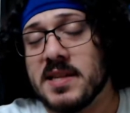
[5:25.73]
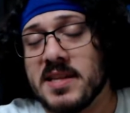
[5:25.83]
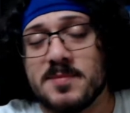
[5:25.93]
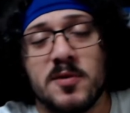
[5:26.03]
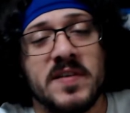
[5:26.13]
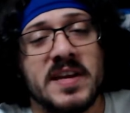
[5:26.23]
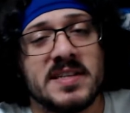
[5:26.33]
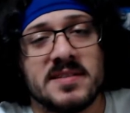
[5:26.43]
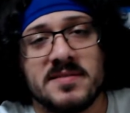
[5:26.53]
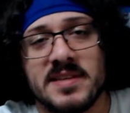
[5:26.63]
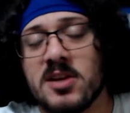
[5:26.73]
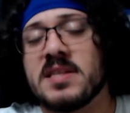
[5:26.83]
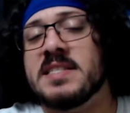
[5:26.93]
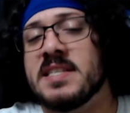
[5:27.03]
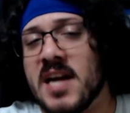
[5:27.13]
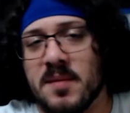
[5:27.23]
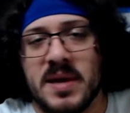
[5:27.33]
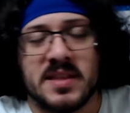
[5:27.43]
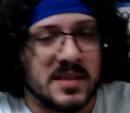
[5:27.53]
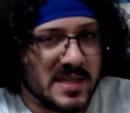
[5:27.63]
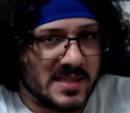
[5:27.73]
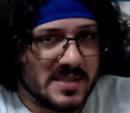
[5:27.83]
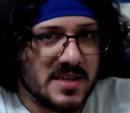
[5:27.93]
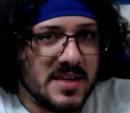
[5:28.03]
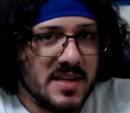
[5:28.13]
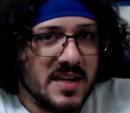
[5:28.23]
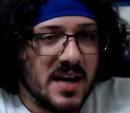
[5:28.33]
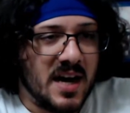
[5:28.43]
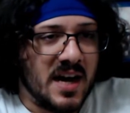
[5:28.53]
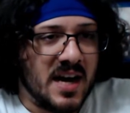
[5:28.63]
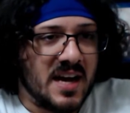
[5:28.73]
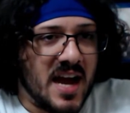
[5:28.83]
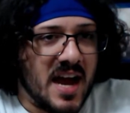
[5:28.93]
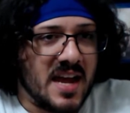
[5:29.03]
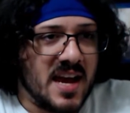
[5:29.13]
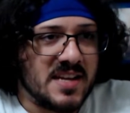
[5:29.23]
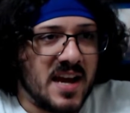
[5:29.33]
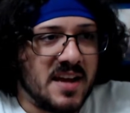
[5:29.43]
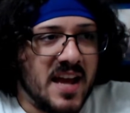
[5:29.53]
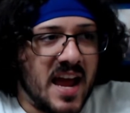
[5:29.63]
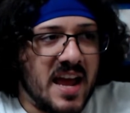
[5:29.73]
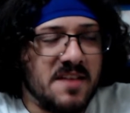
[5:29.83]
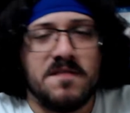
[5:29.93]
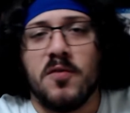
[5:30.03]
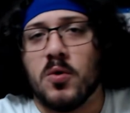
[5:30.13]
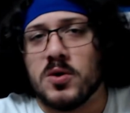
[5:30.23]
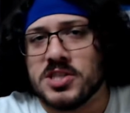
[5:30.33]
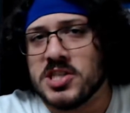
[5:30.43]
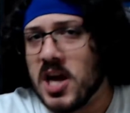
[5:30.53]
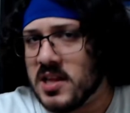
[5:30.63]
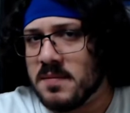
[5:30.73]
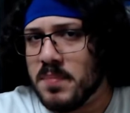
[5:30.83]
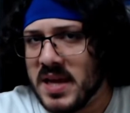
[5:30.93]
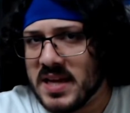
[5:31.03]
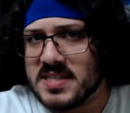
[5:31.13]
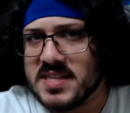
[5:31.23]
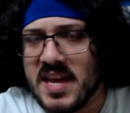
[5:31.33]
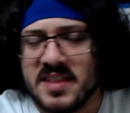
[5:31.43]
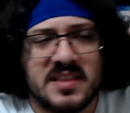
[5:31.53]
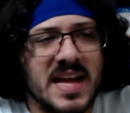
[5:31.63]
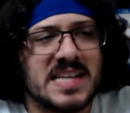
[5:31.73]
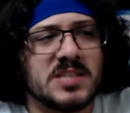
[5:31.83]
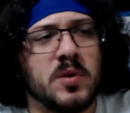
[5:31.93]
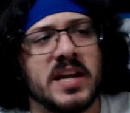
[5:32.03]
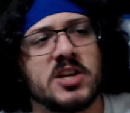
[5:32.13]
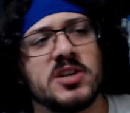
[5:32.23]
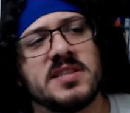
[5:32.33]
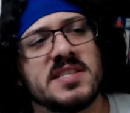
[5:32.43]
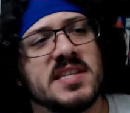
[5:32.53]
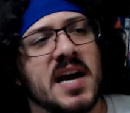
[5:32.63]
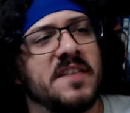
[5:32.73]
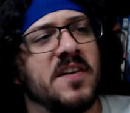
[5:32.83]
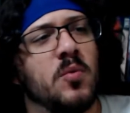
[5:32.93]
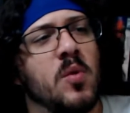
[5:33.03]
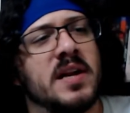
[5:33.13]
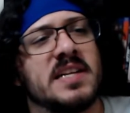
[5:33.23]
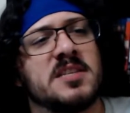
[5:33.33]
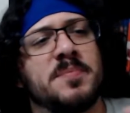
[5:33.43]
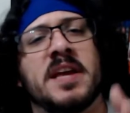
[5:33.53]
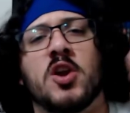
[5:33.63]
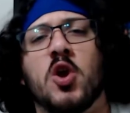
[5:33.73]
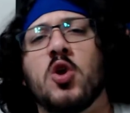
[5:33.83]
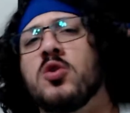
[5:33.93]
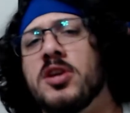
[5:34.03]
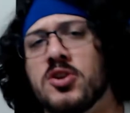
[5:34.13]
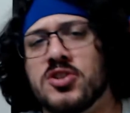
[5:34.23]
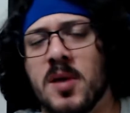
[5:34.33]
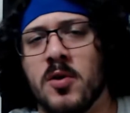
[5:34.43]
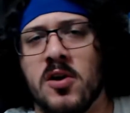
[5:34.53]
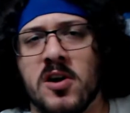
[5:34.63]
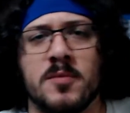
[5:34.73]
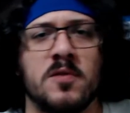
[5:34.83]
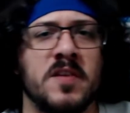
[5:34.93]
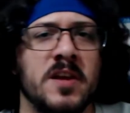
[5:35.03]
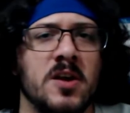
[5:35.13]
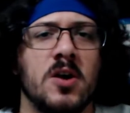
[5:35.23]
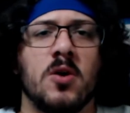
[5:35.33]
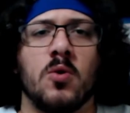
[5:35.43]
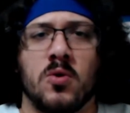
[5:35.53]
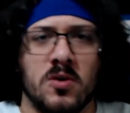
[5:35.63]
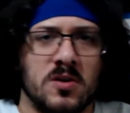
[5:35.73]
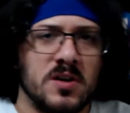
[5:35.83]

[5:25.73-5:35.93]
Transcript: this movie nearly did not make the list. I had 4 solid picks, and the last one I couldn't decide if I wanted it to be an earlier Sammo Hung movie or